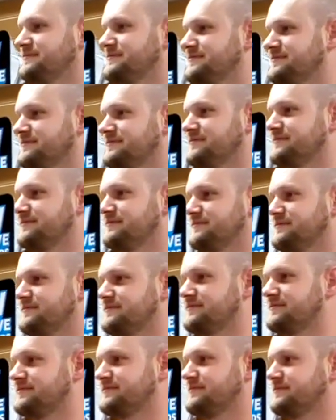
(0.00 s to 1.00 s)

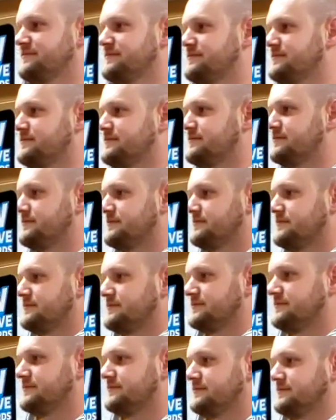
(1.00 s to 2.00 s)

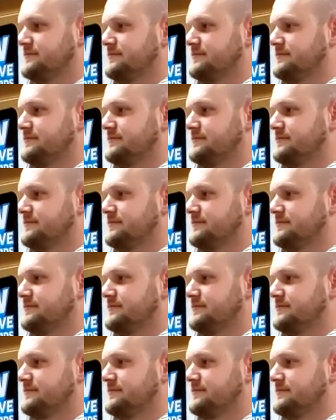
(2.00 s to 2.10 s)
Nothing is said.